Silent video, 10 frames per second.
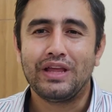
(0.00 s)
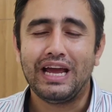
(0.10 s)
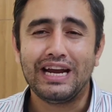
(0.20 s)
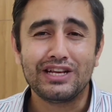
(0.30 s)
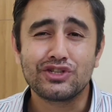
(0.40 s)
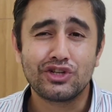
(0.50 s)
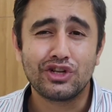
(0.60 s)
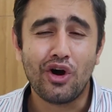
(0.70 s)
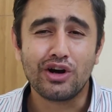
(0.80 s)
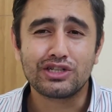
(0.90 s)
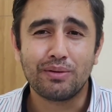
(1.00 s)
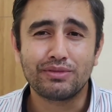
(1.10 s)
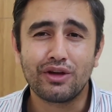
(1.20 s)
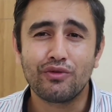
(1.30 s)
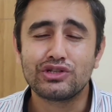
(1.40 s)
it is not
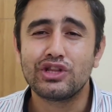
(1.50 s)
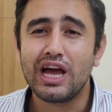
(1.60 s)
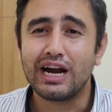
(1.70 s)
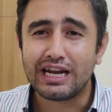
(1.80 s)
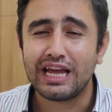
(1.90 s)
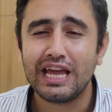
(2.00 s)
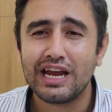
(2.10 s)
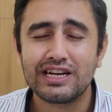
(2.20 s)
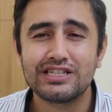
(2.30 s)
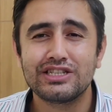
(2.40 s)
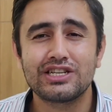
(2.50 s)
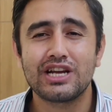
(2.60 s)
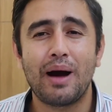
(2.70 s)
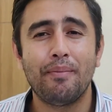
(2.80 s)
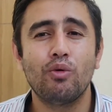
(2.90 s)
something which they are taking, it is just
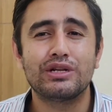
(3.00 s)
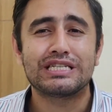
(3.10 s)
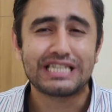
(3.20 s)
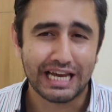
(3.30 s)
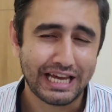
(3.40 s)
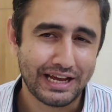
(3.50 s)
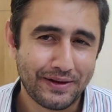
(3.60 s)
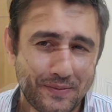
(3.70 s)
about staking.